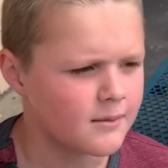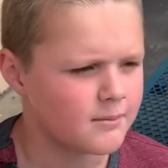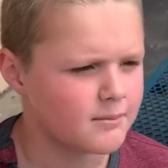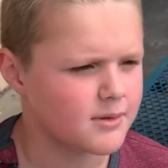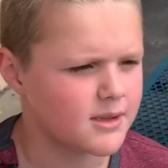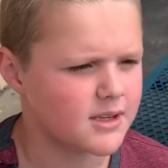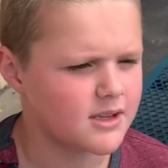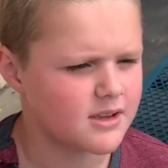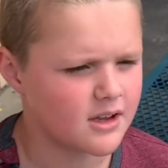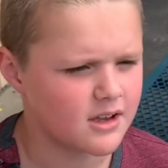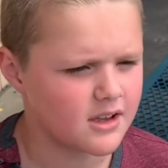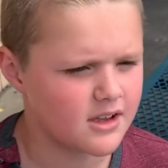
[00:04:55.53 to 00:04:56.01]

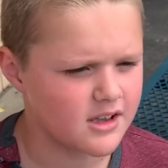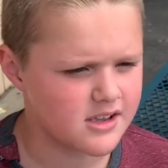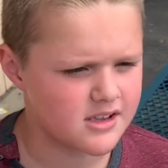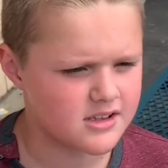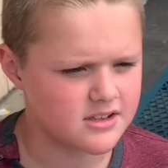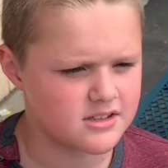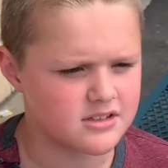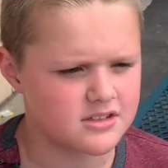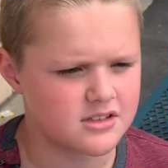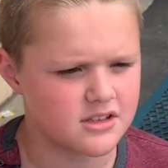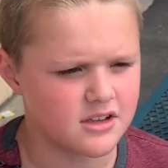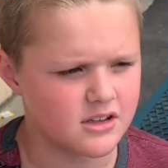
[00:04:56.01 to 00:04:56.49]

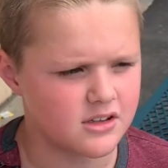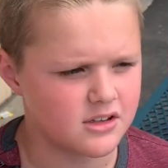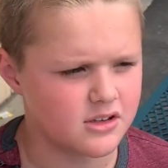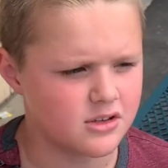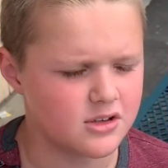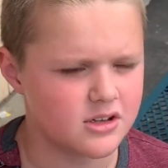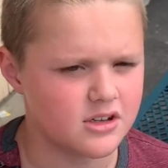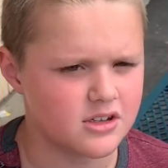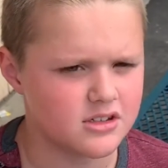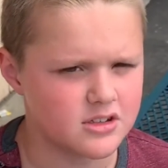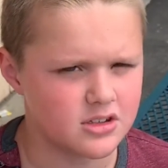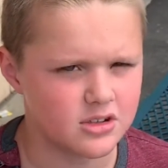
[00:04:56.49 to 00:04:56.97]
Because
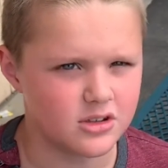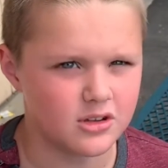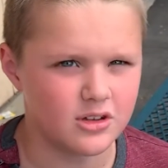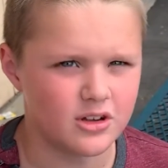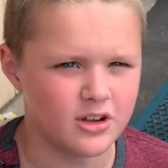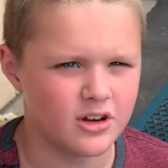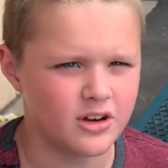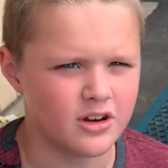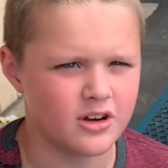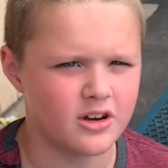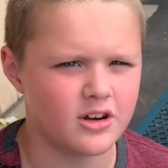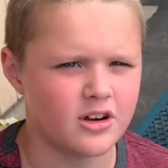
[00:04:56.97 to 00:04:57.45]
you get to
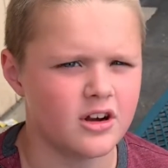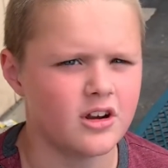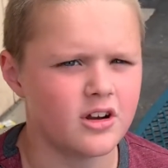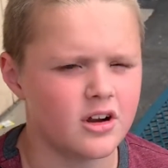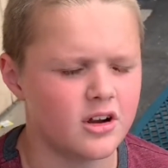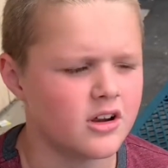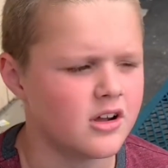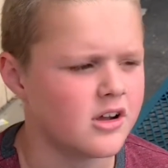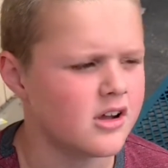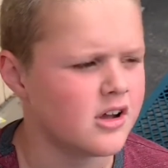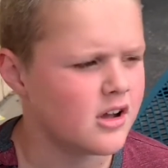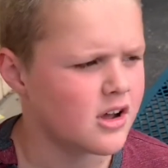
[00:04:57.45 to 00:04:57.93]
learn
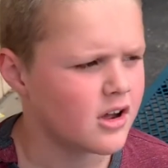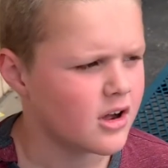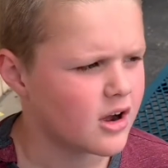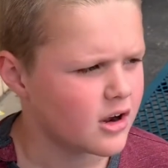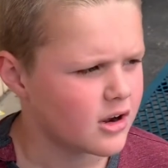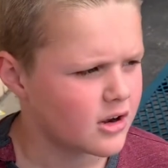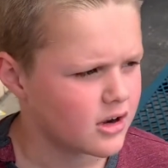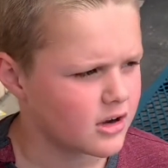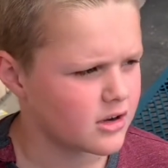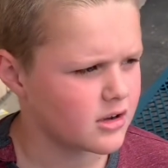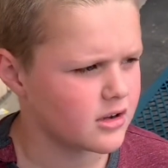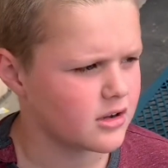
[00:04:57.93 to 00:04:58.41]

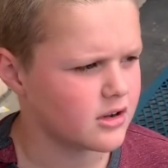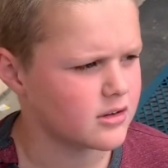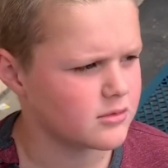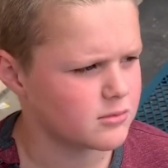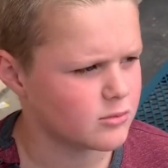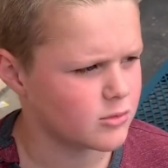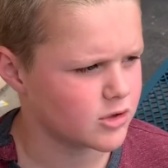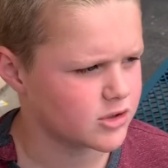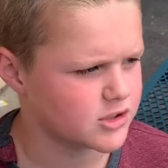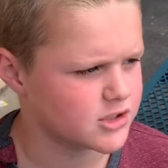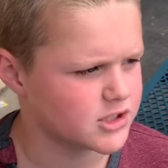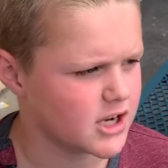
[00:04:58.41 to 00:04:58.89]

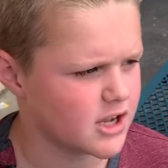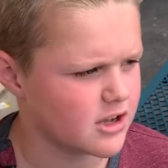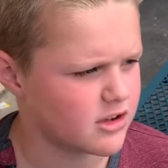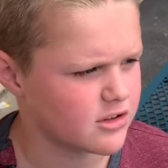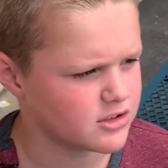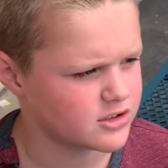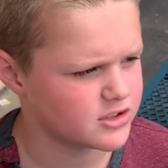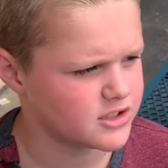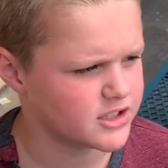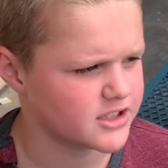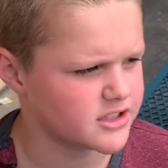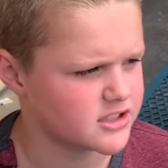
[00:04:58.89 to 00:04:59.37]
more
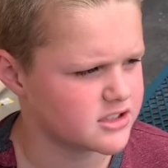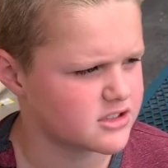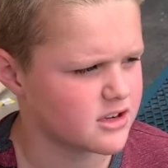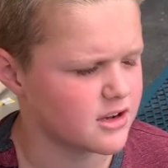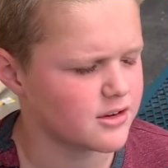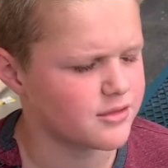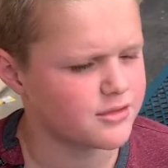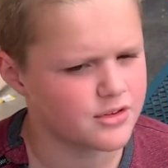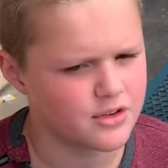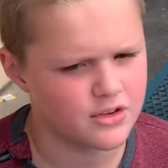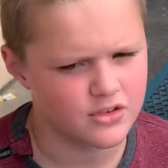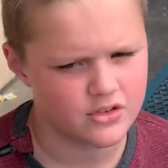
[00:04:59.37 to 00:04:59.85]
challenging
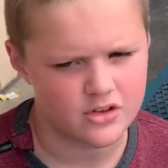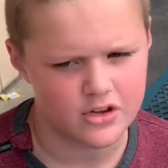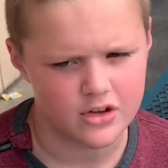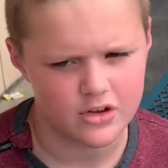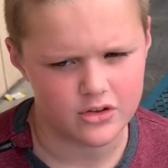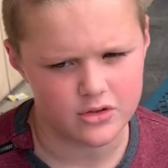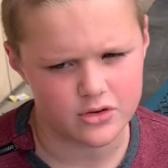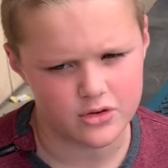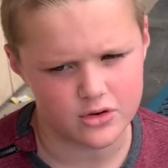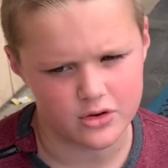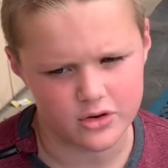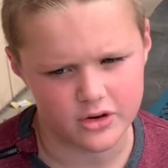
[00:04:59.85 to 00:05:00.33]
stuff in the
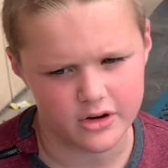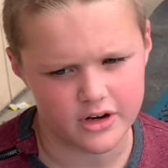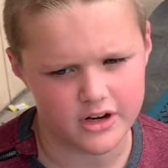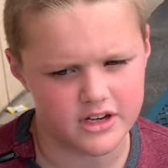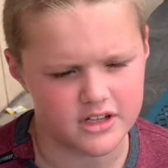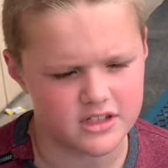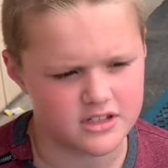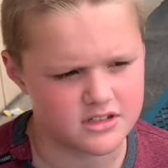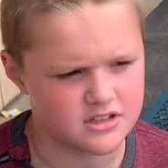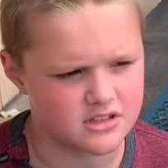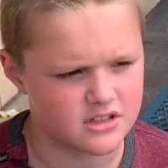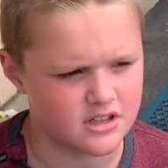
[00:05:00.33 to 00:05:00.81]
other
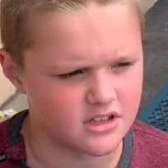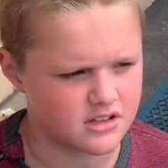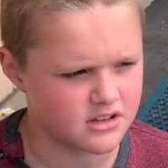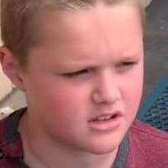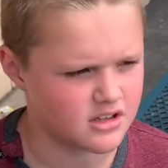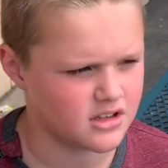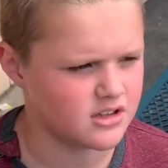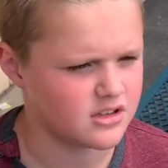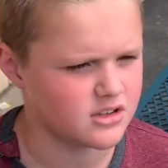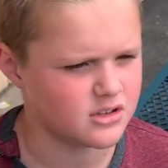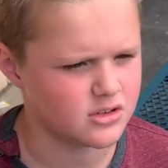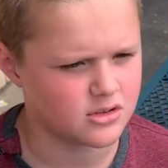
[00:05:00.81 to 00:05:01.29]
grades, and
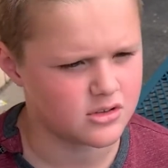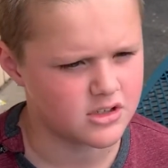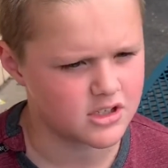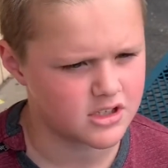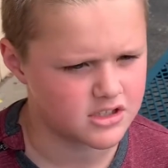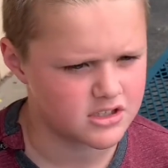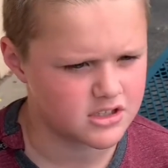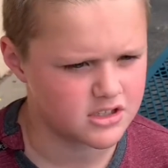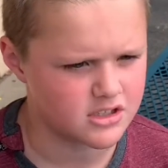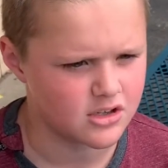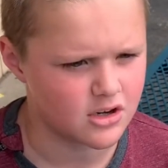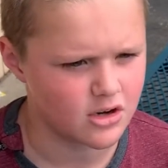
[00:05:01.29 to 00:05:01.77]
then you
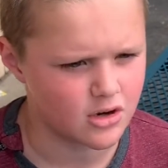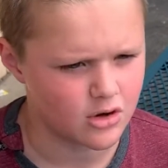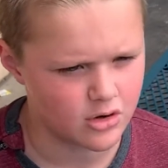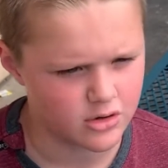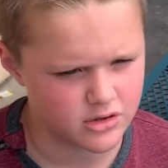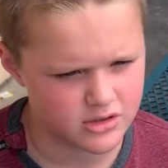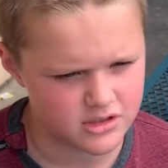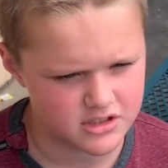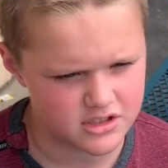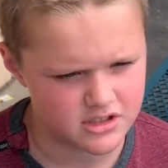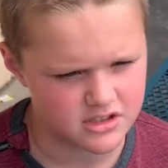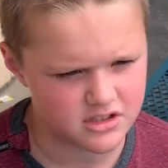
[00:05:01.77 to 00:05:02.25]
get to
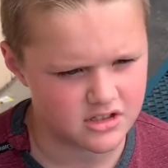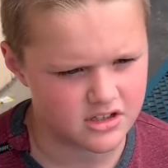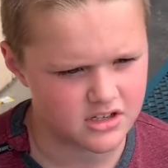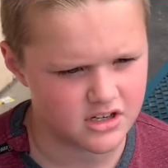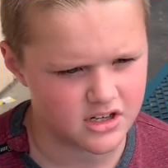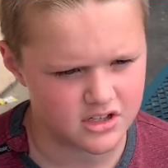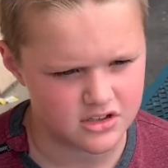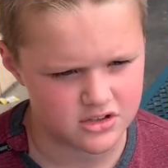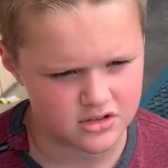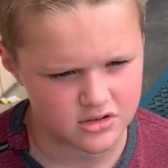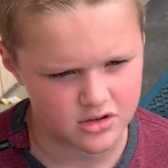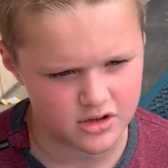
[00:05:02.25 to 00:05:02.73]
go into the
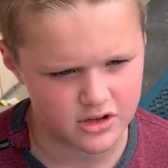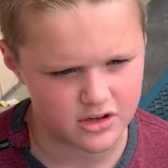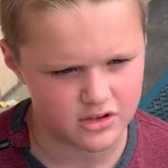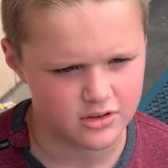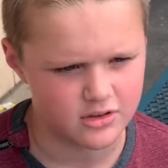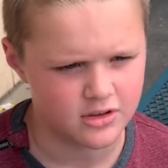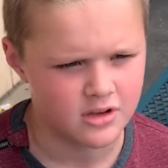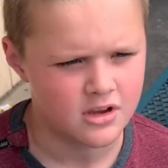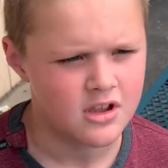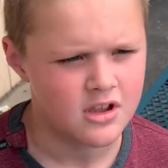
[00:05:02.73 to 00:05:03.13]
next grade